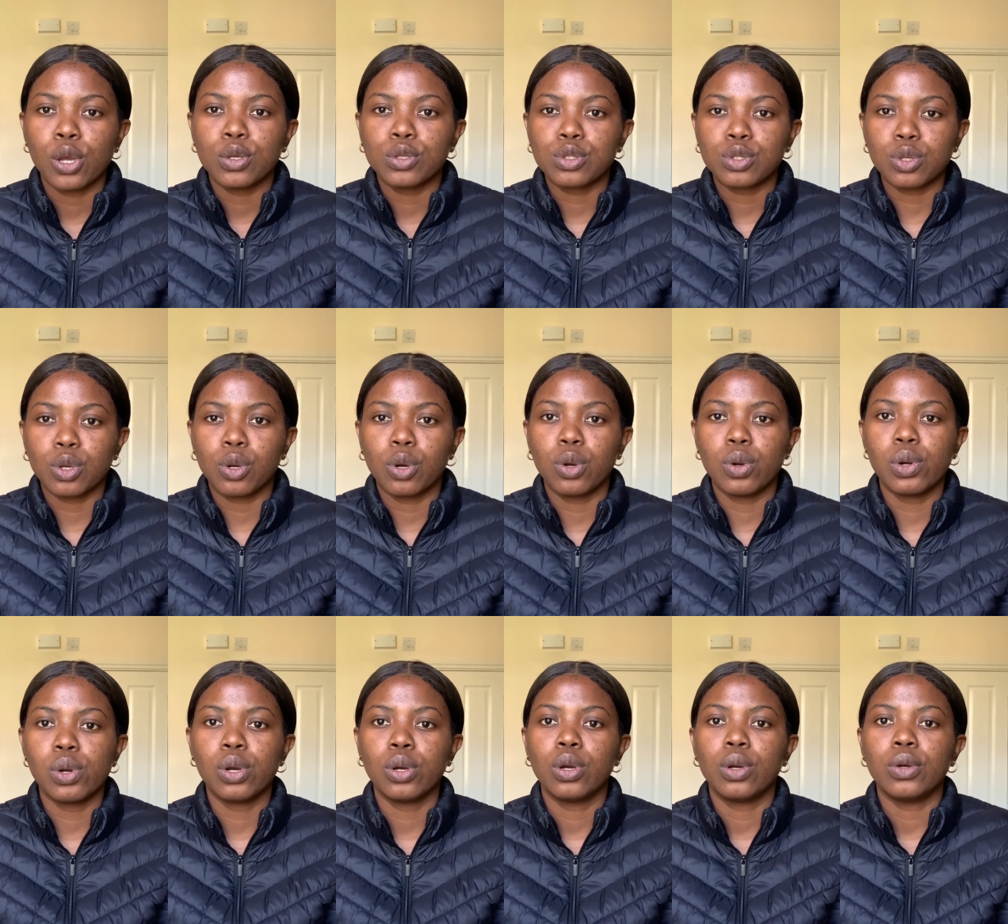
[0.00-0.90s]

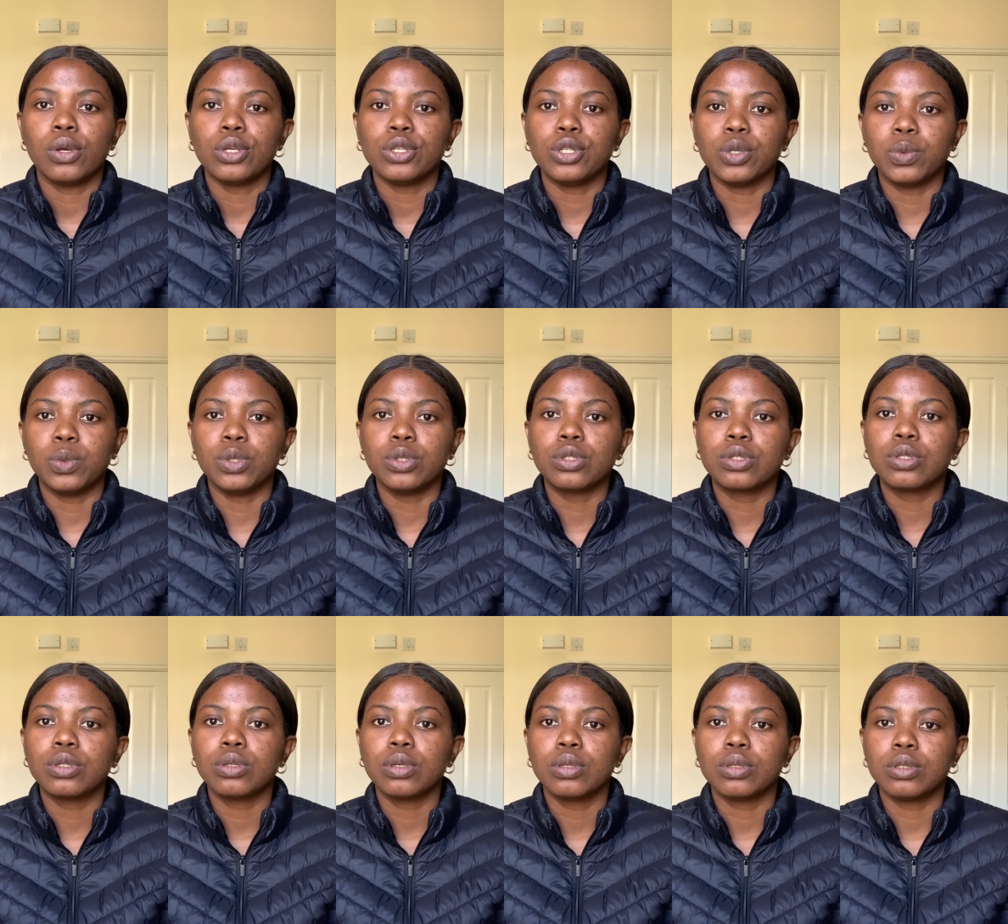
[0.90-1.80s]
So you
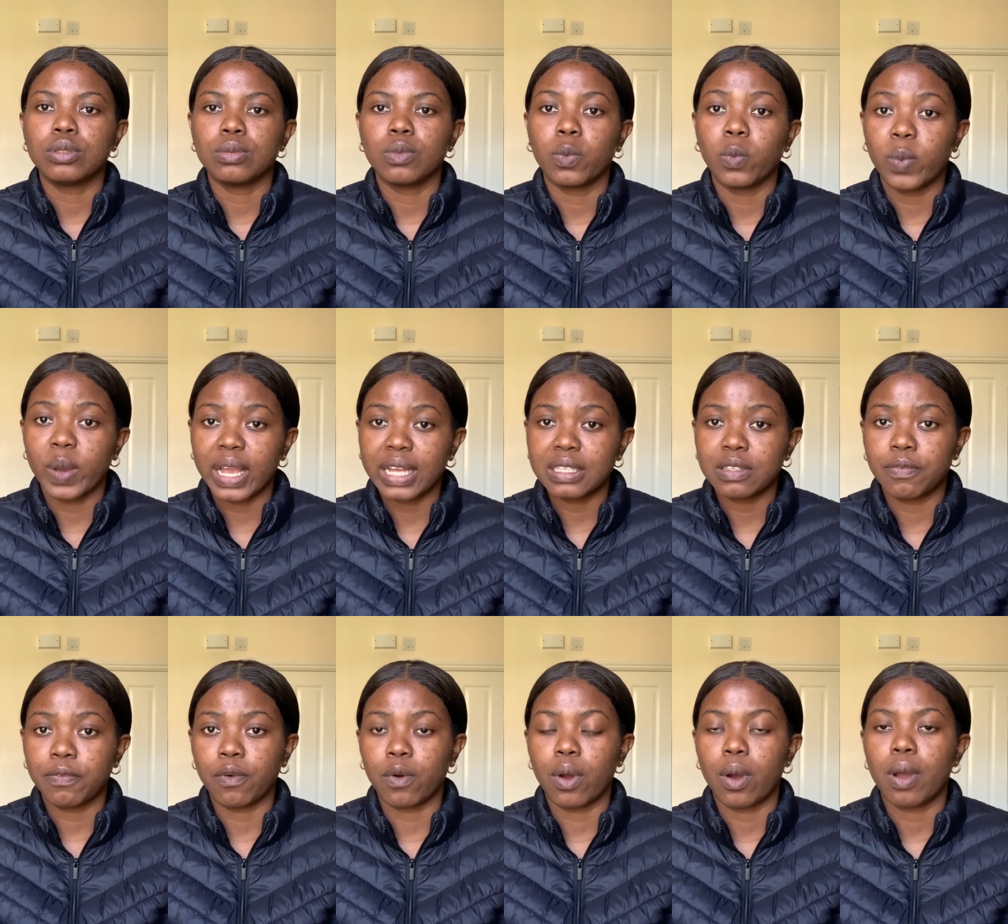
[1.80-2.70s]
would wait
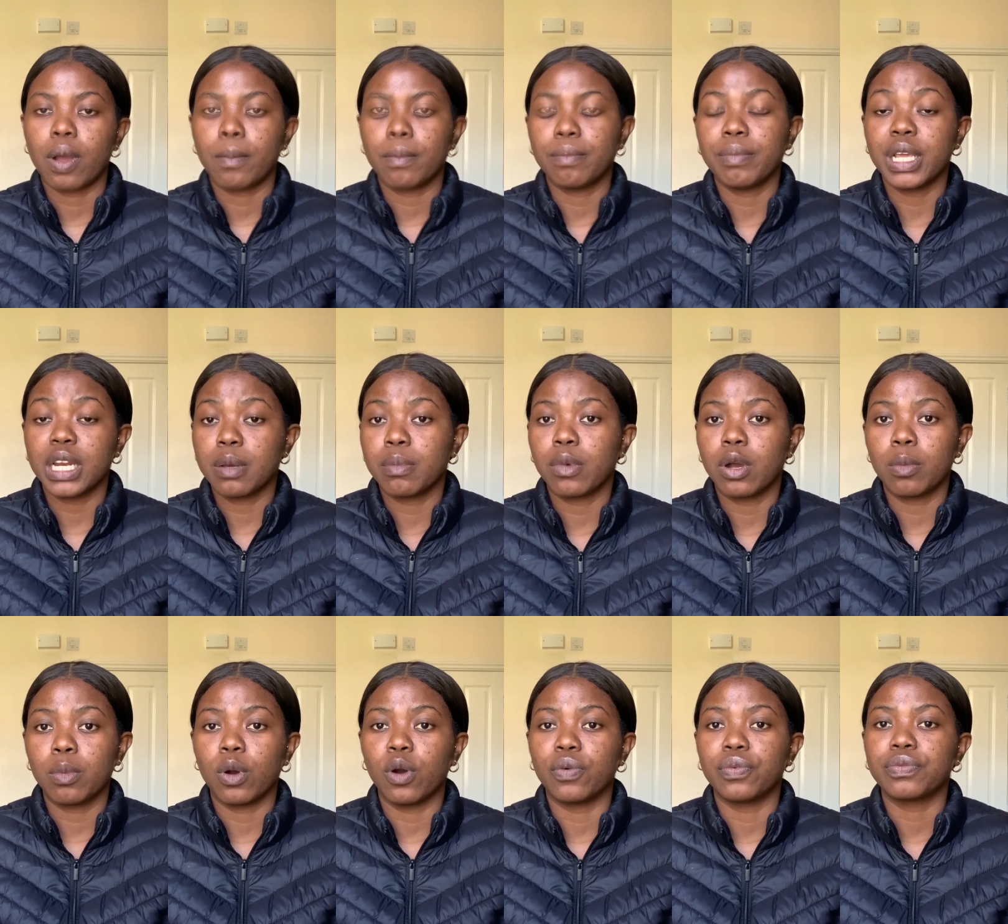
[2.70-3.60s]
for
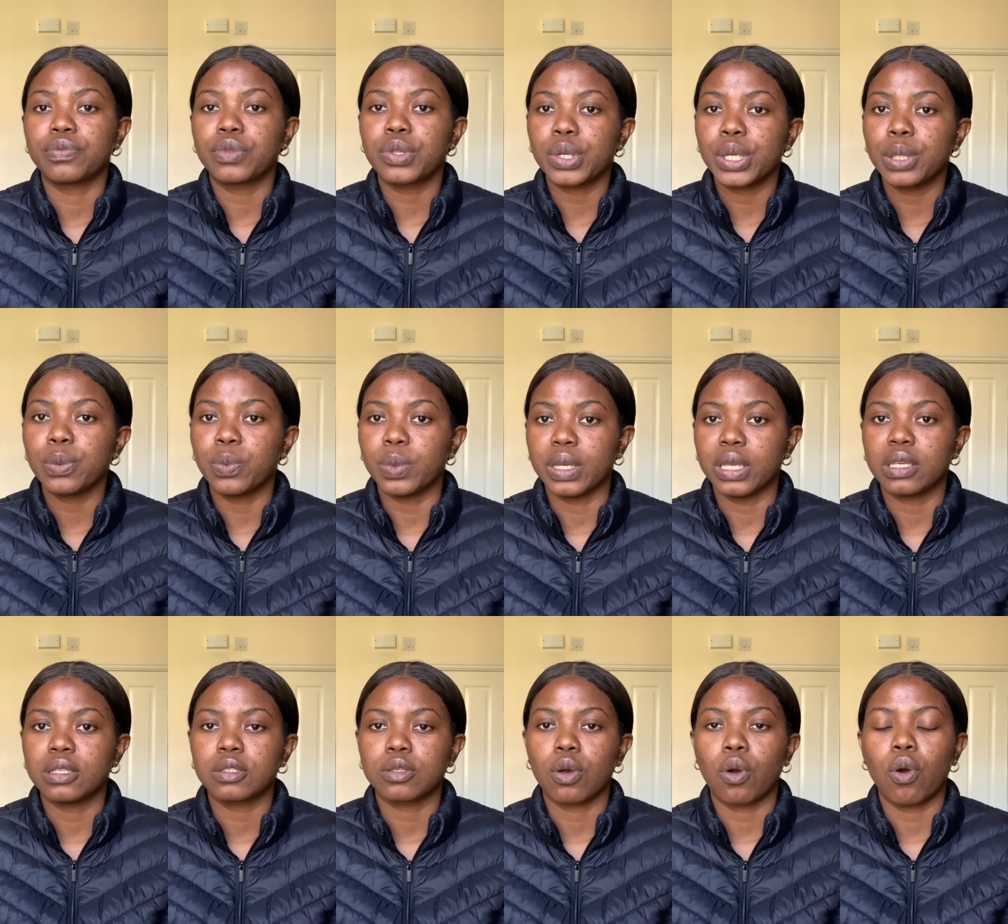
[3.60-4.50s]
minimum of 3
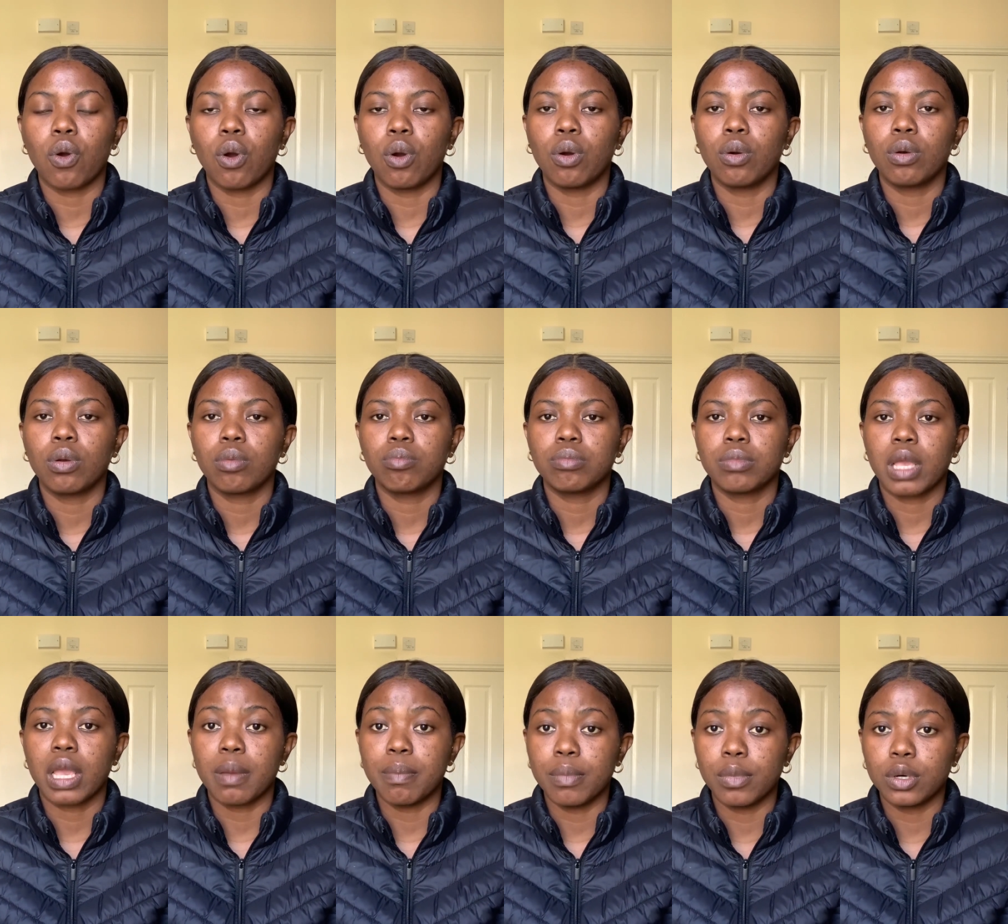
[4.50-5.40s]
weeks or
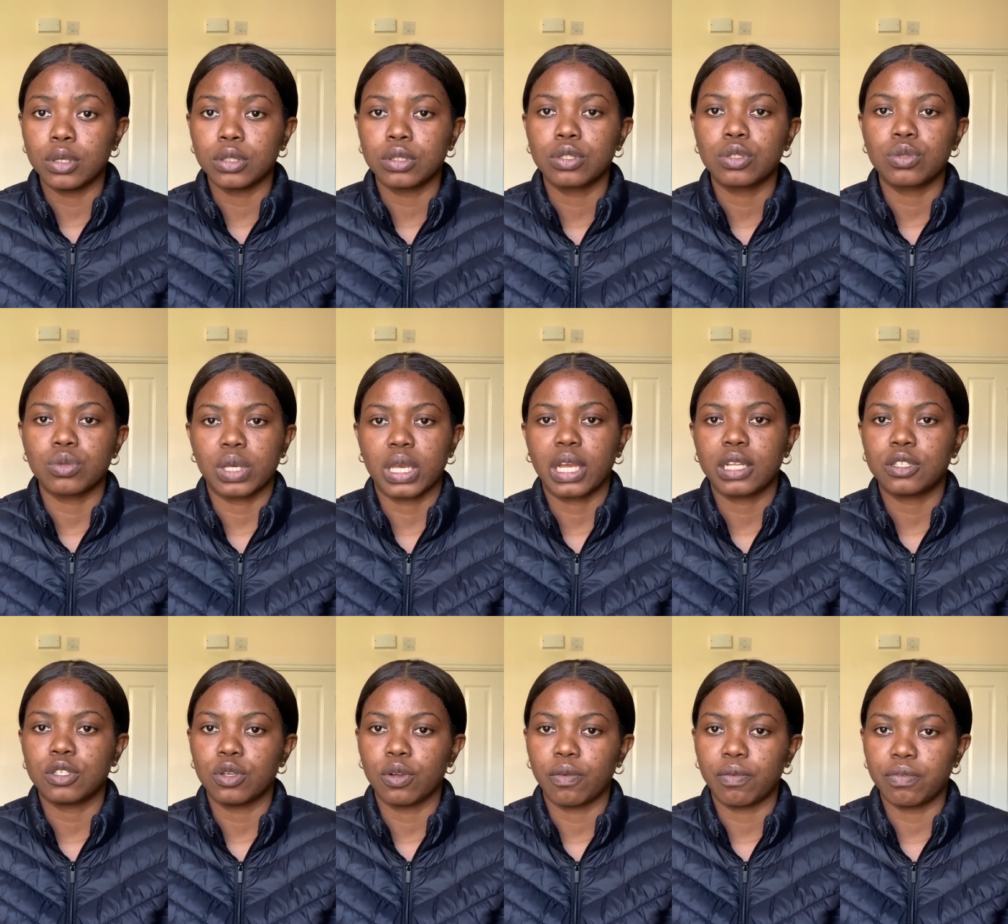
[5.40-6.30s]
a month to
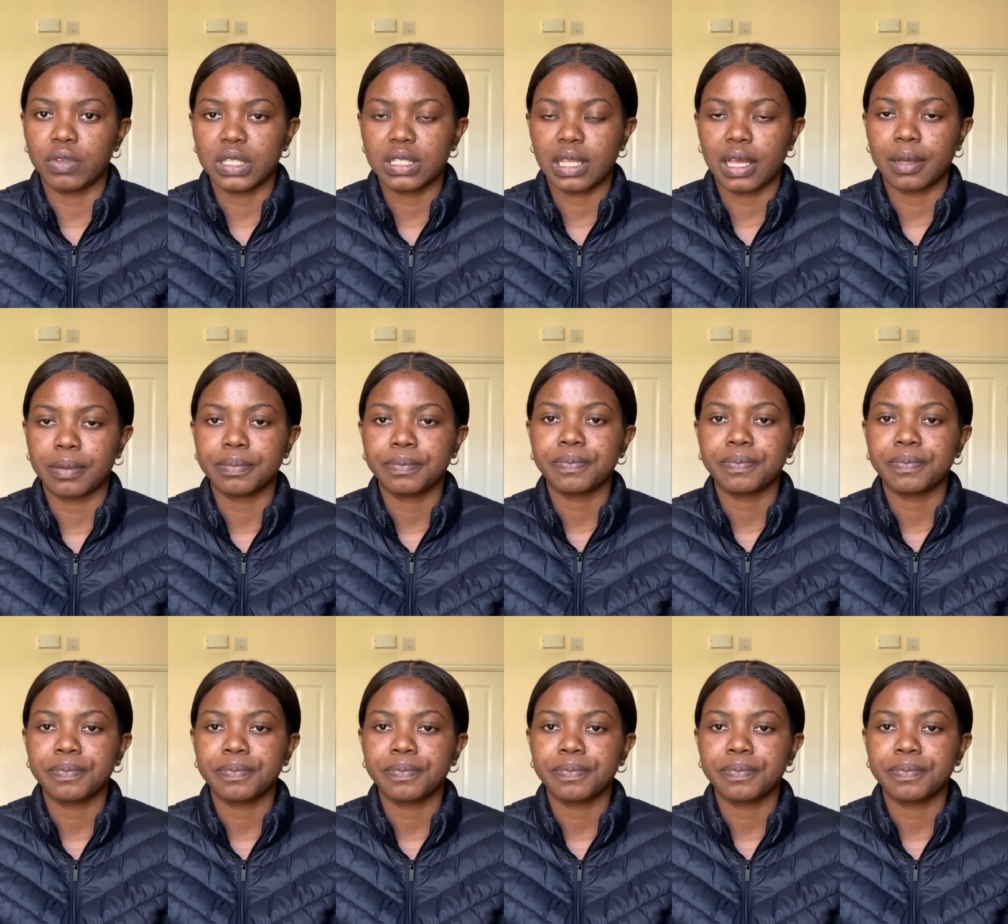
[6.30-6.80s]
get your visa.